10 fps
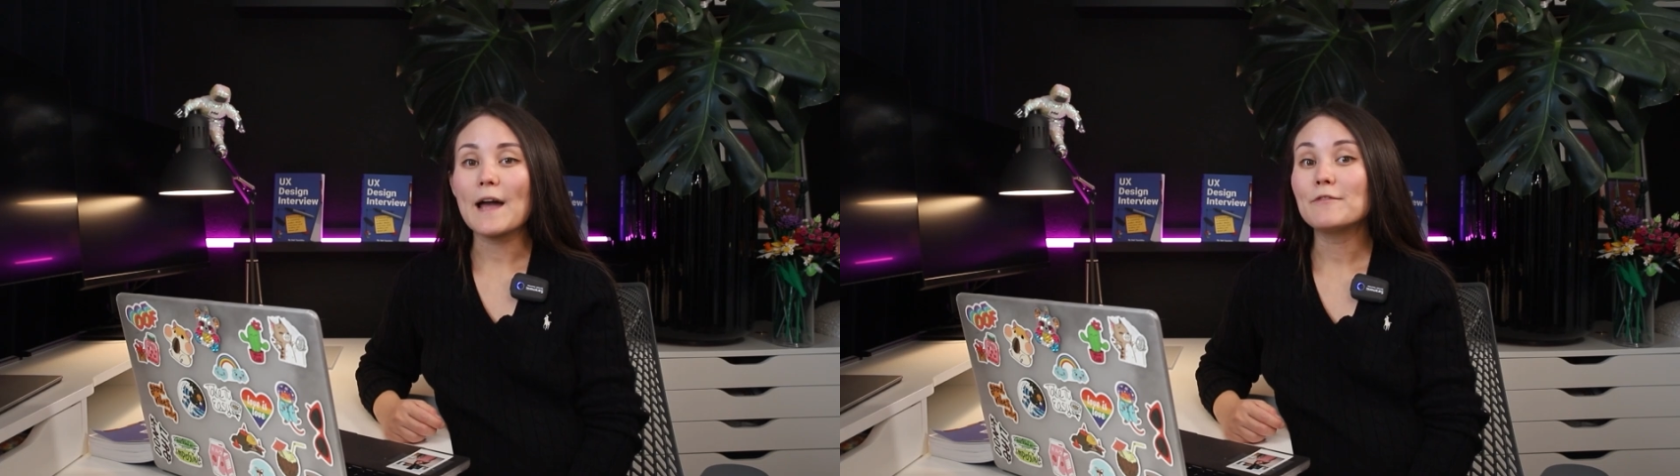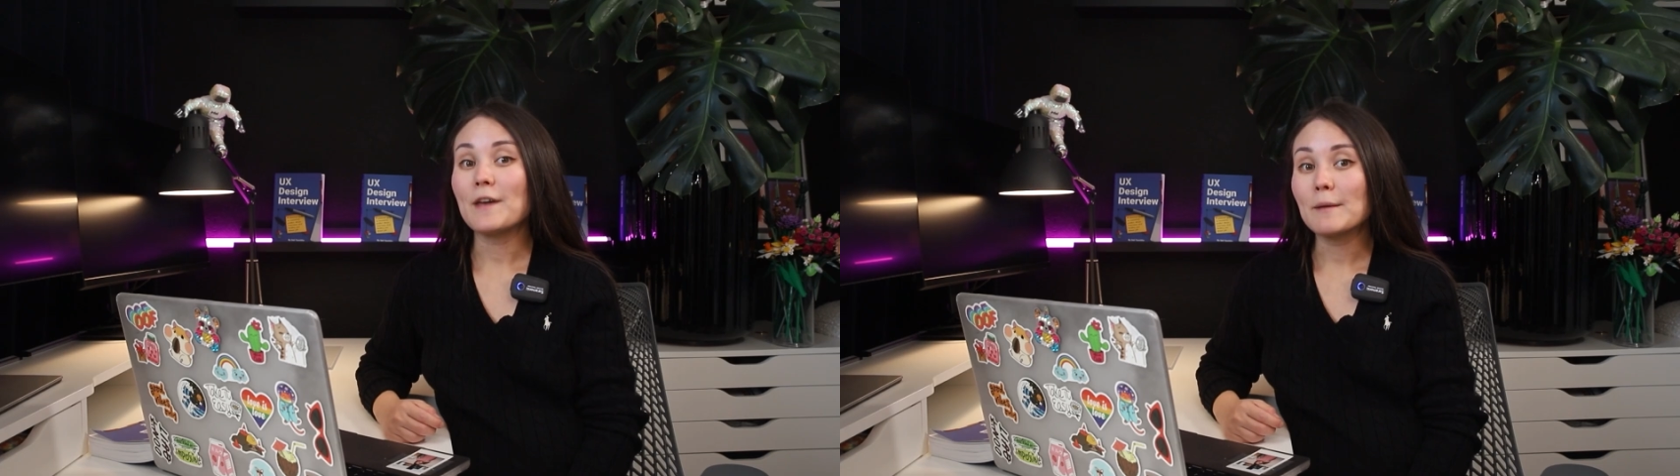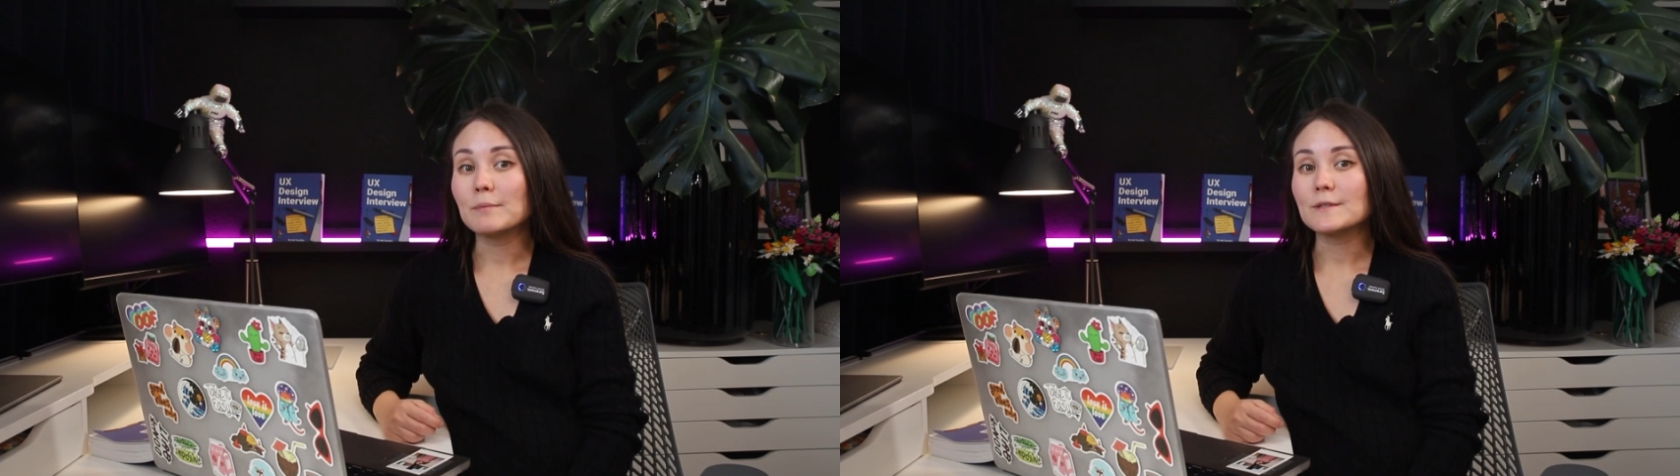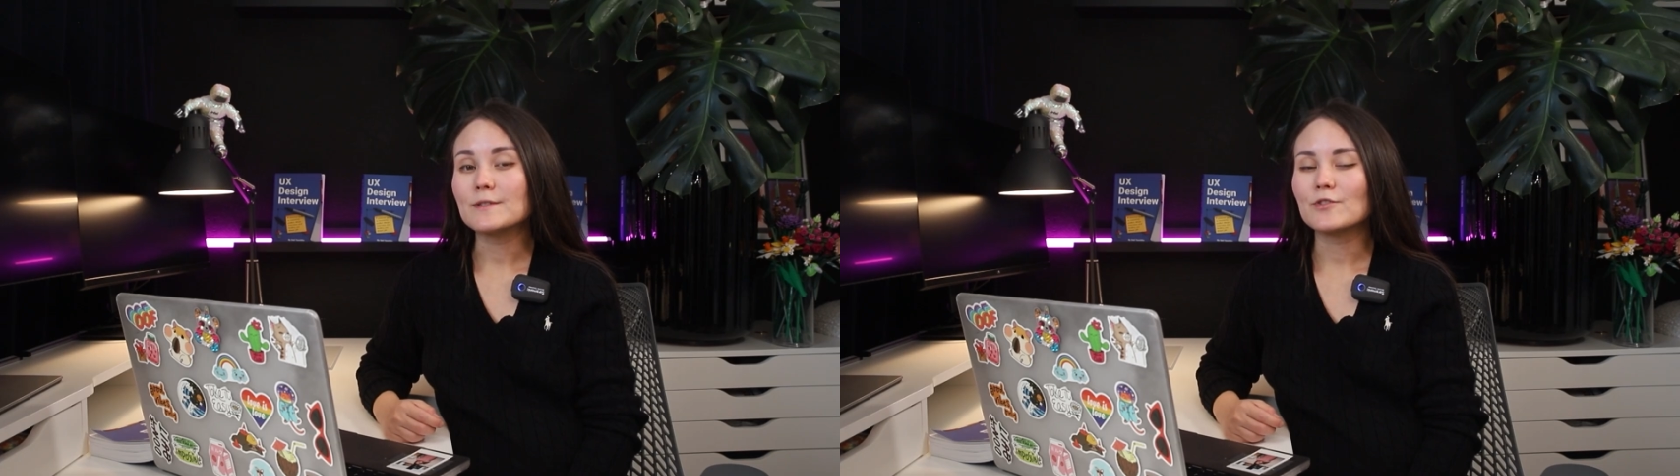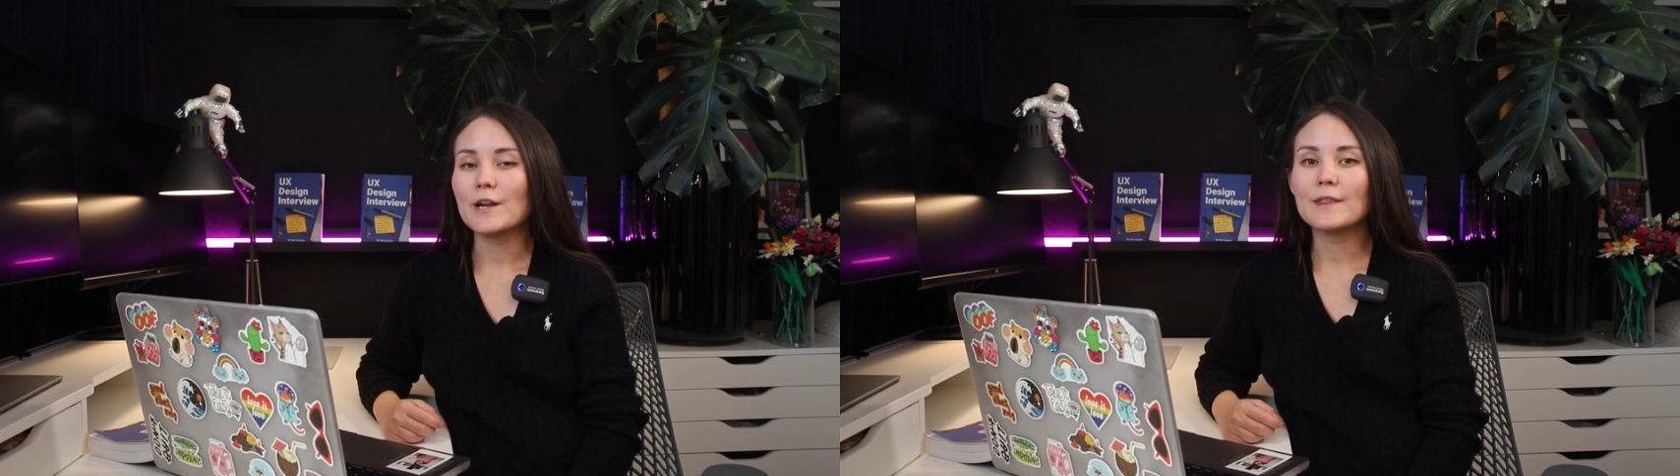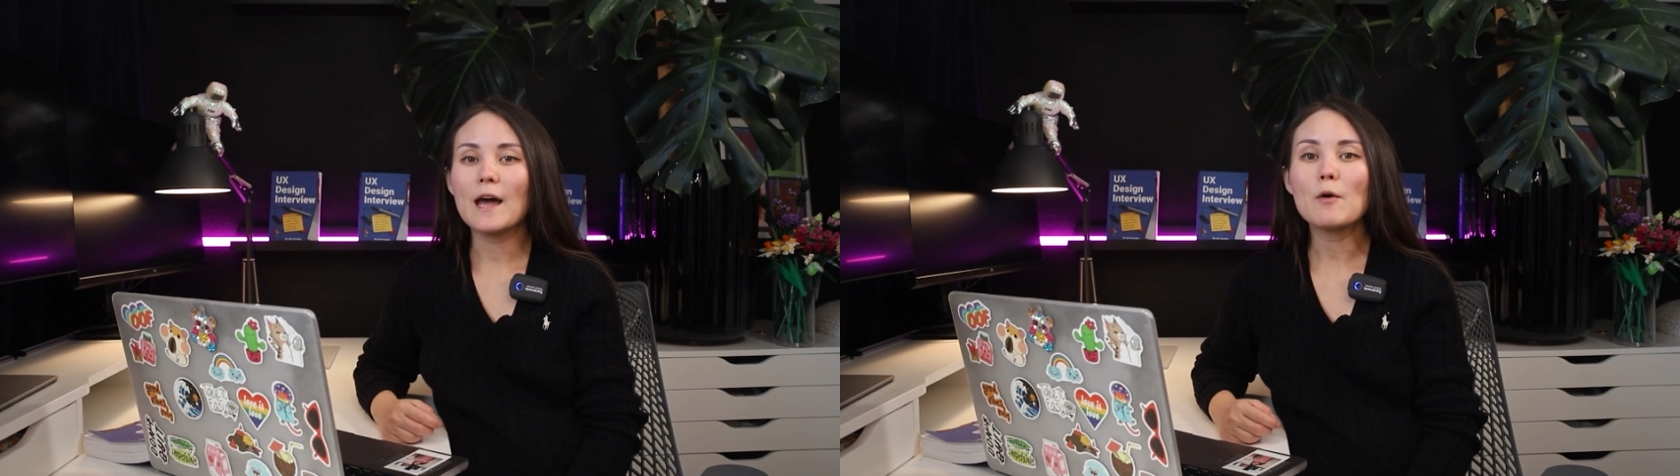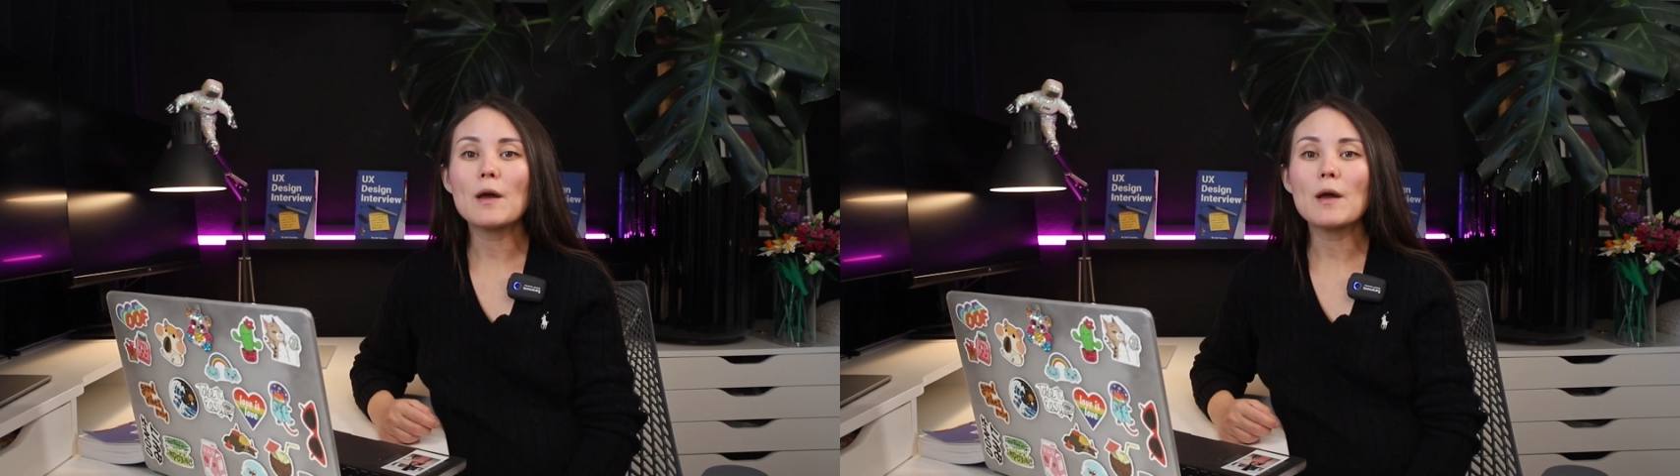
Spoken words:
life happens. Right now,